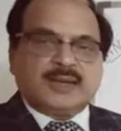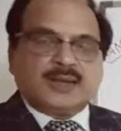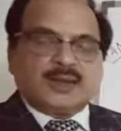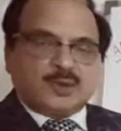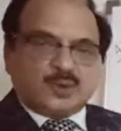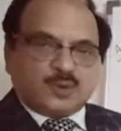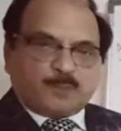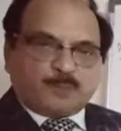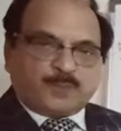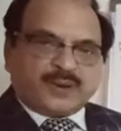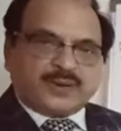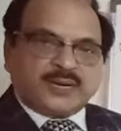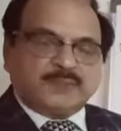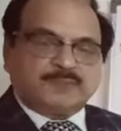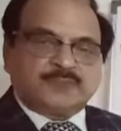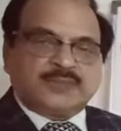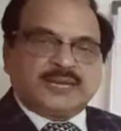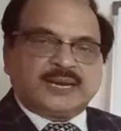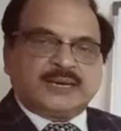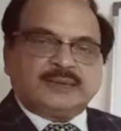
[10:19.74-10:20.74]
You pick
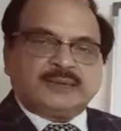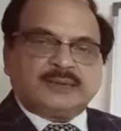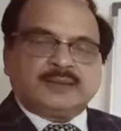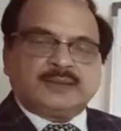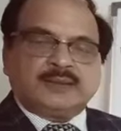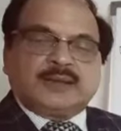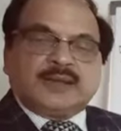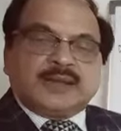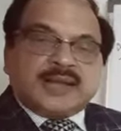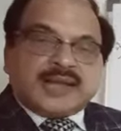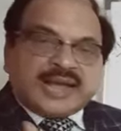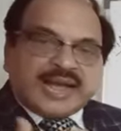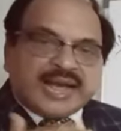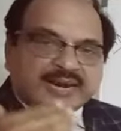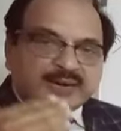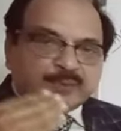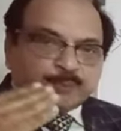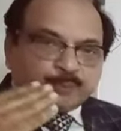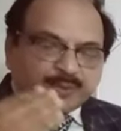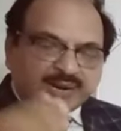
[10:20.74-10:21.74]
up that
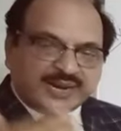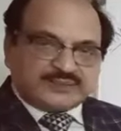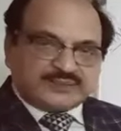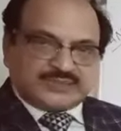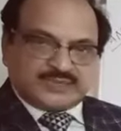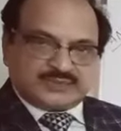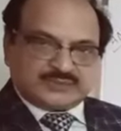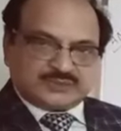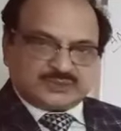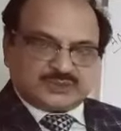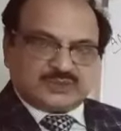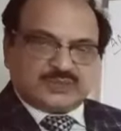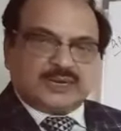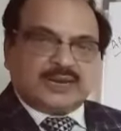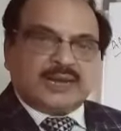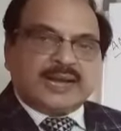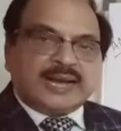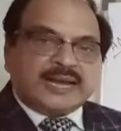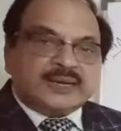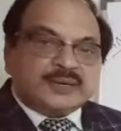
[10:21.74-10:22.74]
and break this
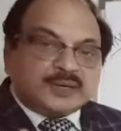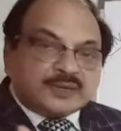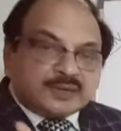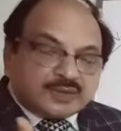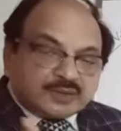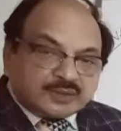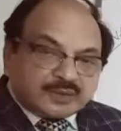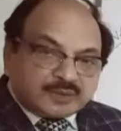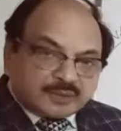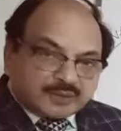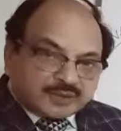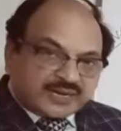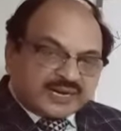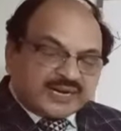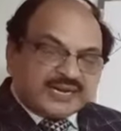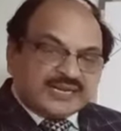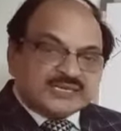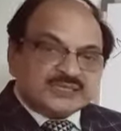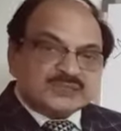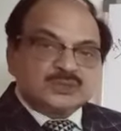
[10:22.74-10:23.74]
and
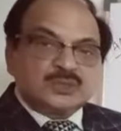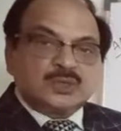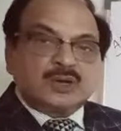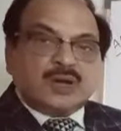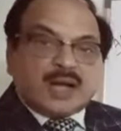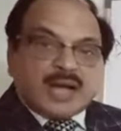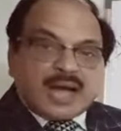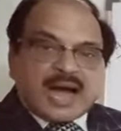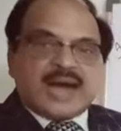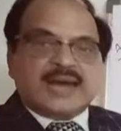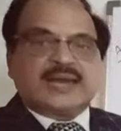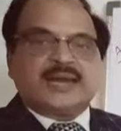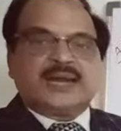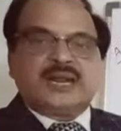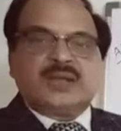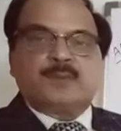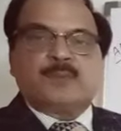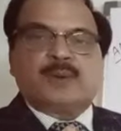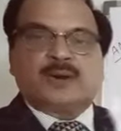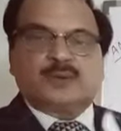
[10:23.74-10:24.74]
release the
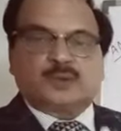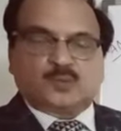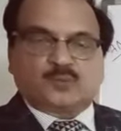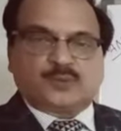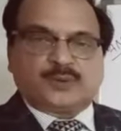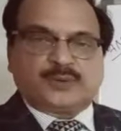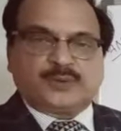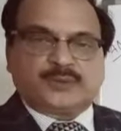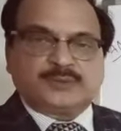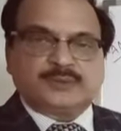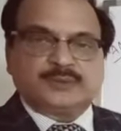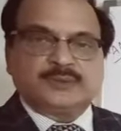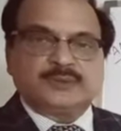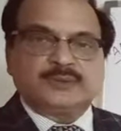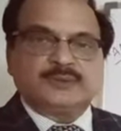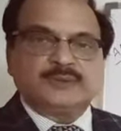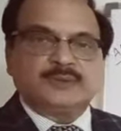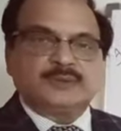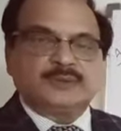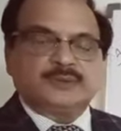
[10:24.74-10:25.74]
RNA part of it.
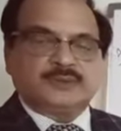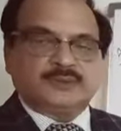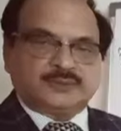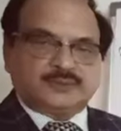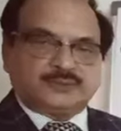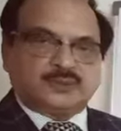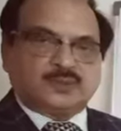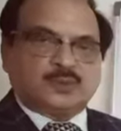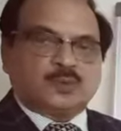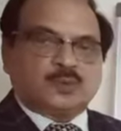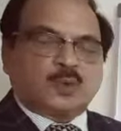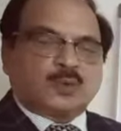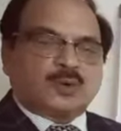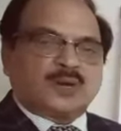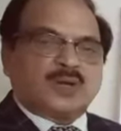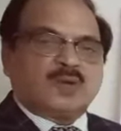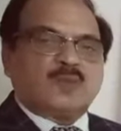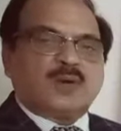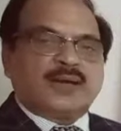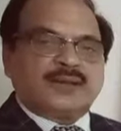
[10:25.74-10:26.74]
The
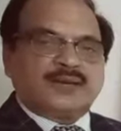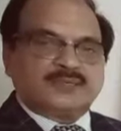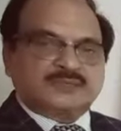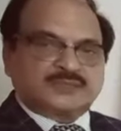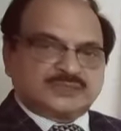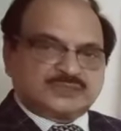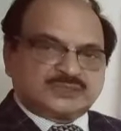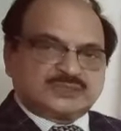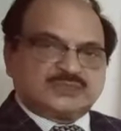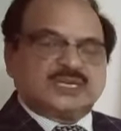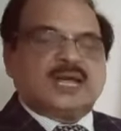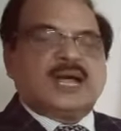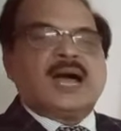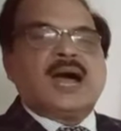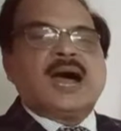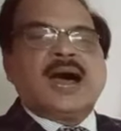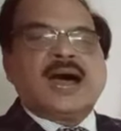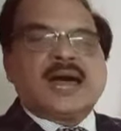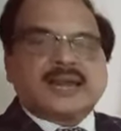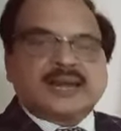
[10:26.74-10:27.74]
coronavirus's
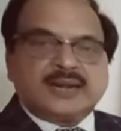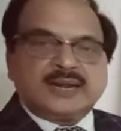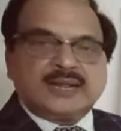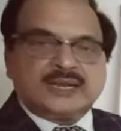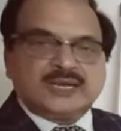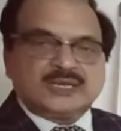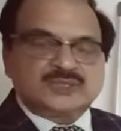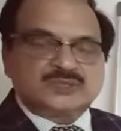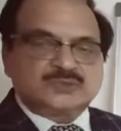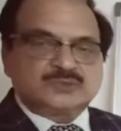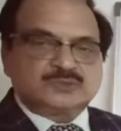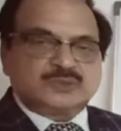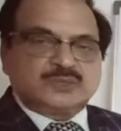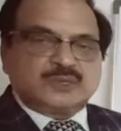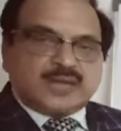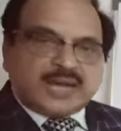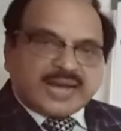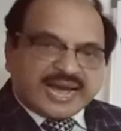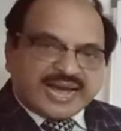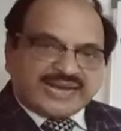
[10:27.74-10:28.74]
RNA is
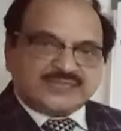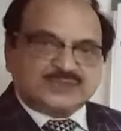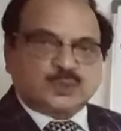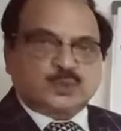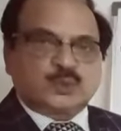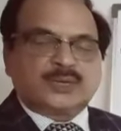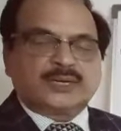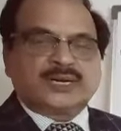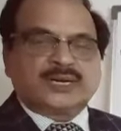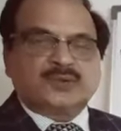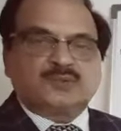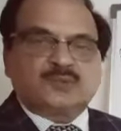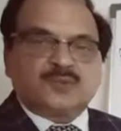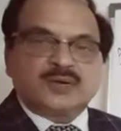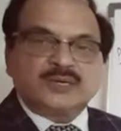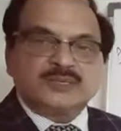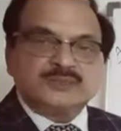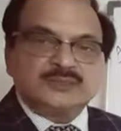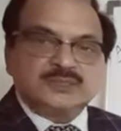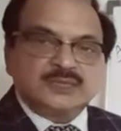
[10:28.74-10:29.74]
isolated
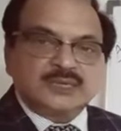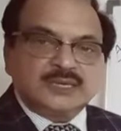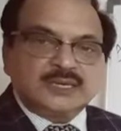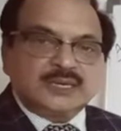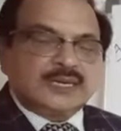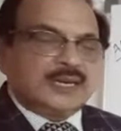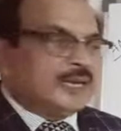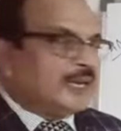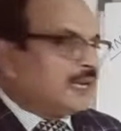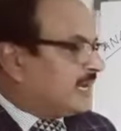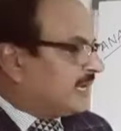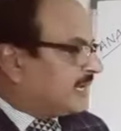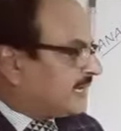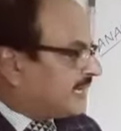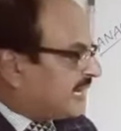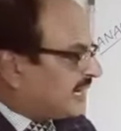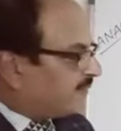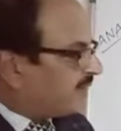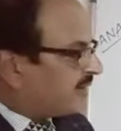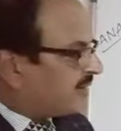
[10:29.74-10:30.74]
first,
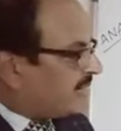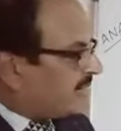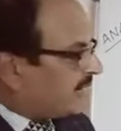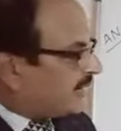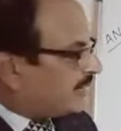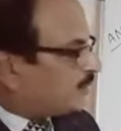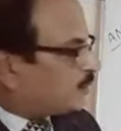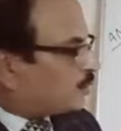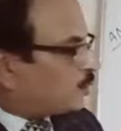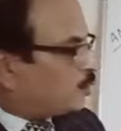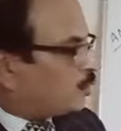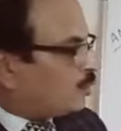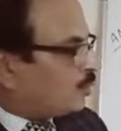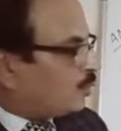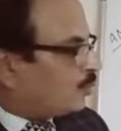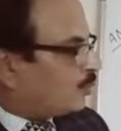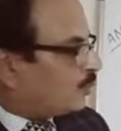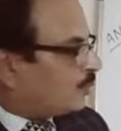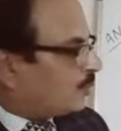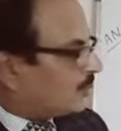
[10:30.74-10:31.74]
given it
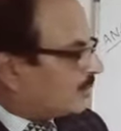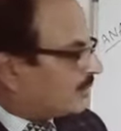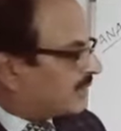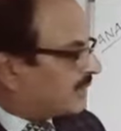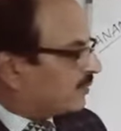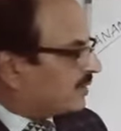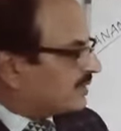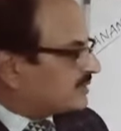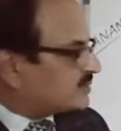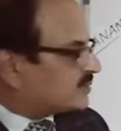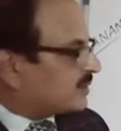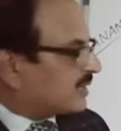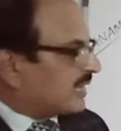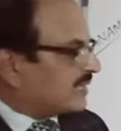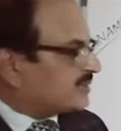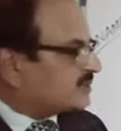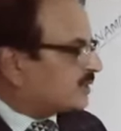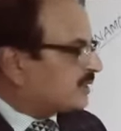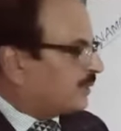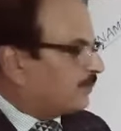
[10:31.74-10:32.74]
to reverse
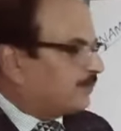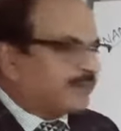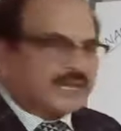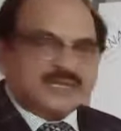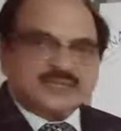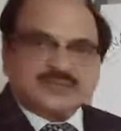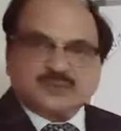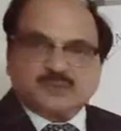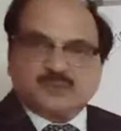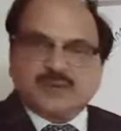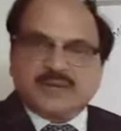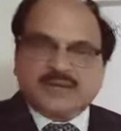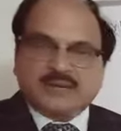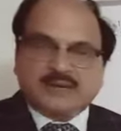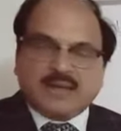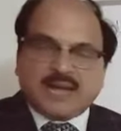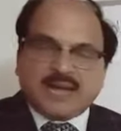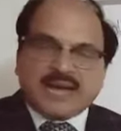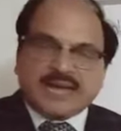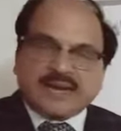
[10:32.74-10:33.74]
transcriptase where
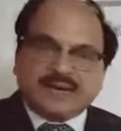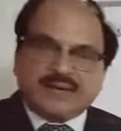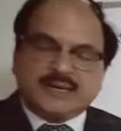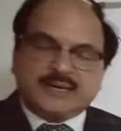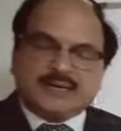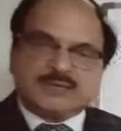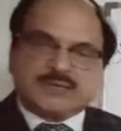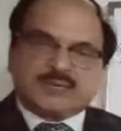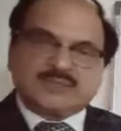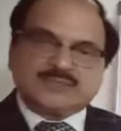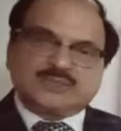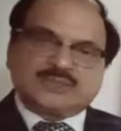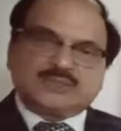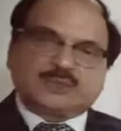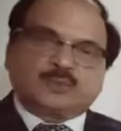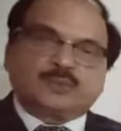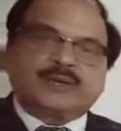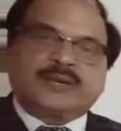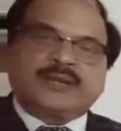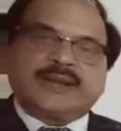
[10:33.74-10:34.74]
RNA turns
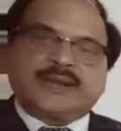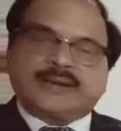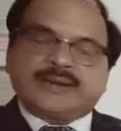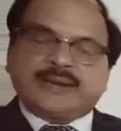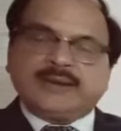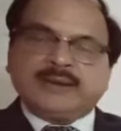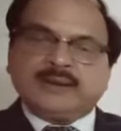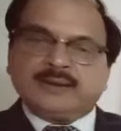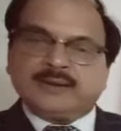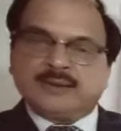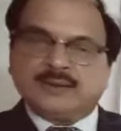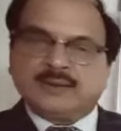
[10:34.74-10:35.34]
into DNA.